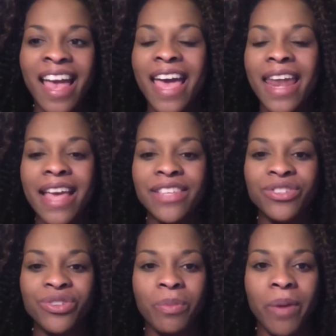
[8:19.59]
And as a
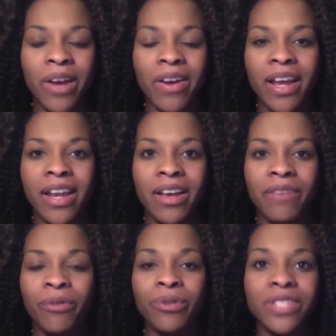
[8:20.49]
new parent, a
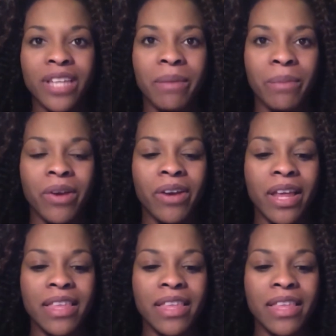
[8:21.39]
first-time parent,